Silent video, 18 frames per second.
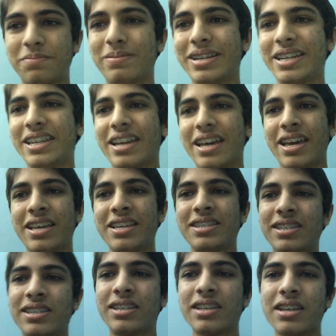pretty
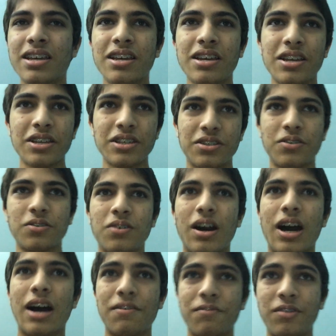nice. So
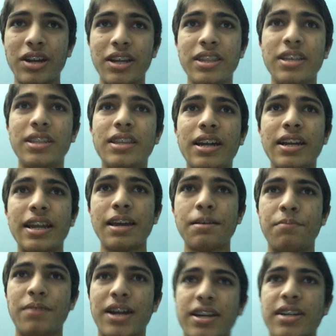after I did that, I
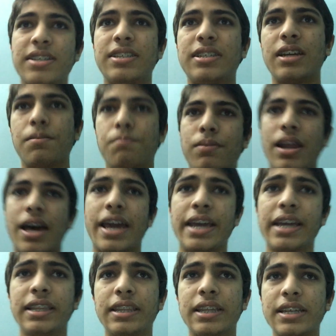practiced
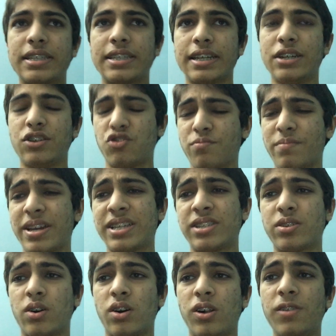applying this into my
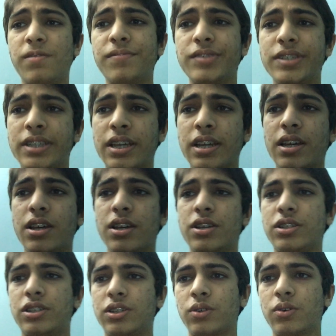solves.
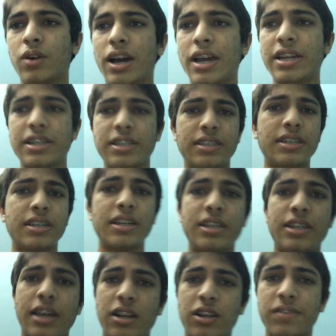So I just did a
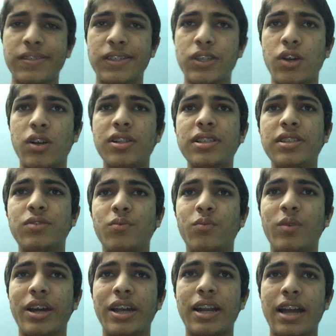ton of solves
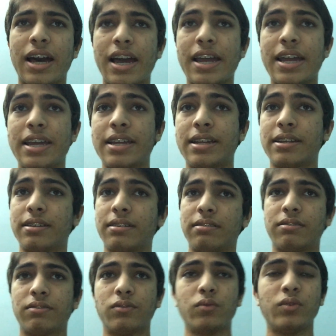where
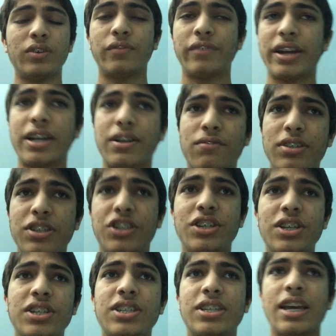it was
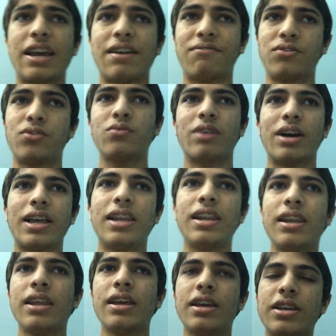just
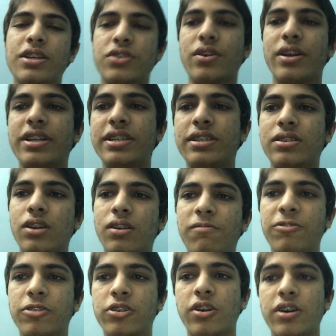F2L. So I just
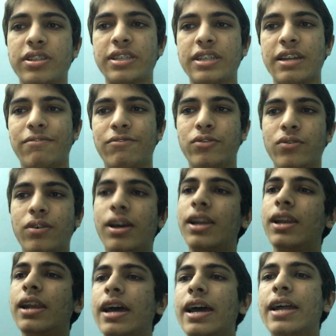solved cross in
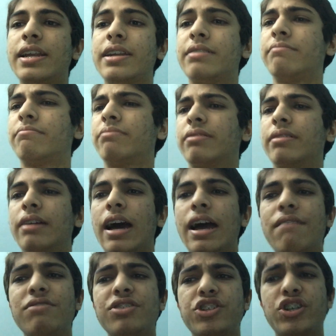F2L, and
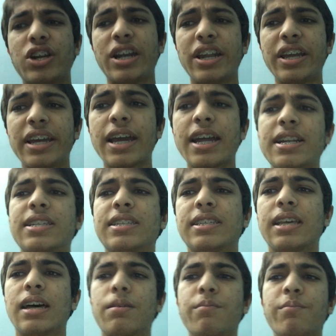I was trying to get
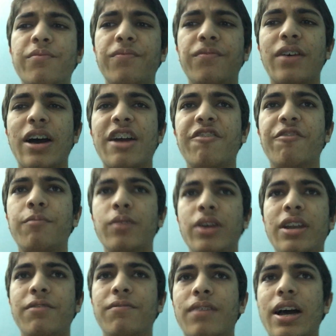sub
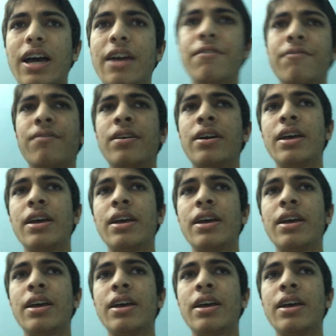5.5